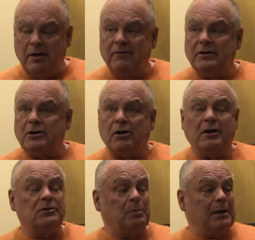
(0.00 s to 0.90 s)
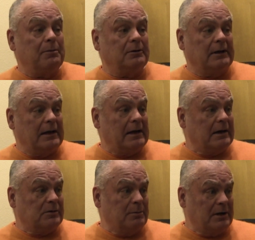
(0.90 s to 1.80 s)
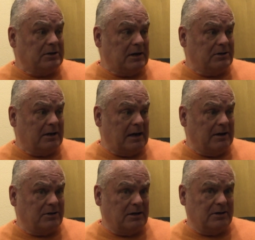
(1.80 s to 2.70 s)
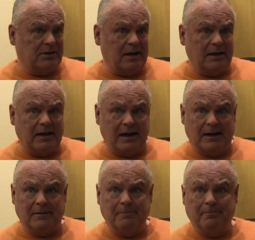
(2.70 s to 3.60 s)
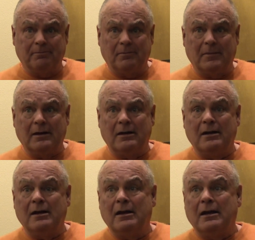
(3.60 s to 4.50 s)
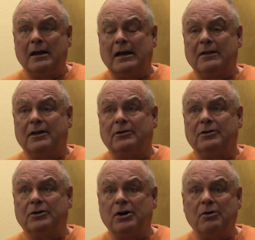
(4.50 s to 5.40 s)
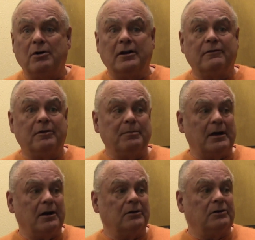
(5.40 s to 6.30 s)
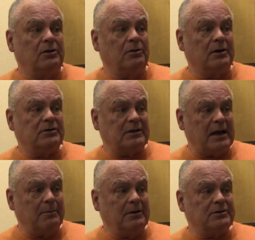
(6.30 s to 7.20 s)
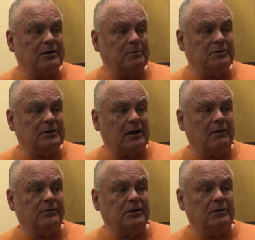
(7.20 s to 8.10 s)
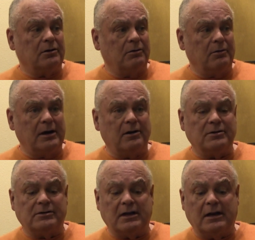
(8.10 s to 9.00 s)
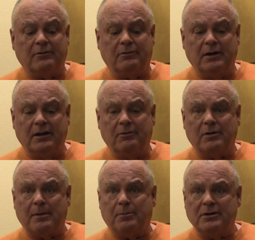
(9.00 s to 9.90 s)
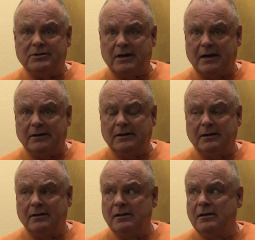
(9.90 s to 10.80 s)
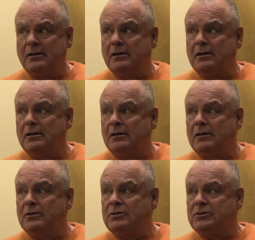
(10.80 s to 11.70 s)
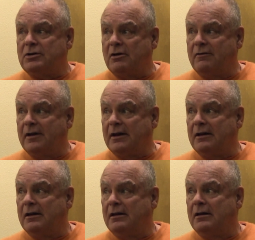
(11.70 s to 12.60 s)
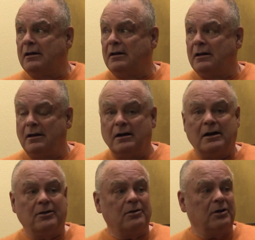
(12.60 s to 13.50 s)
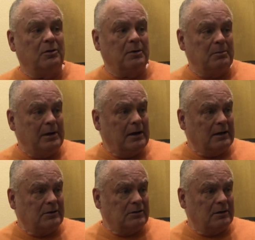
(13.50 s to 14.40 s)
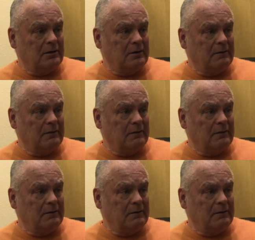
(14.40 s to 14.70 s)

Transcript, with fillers: we've encouraged people to get as much education as they can, and then to go on from there to establish themselves in careers that really represent serving other human beings.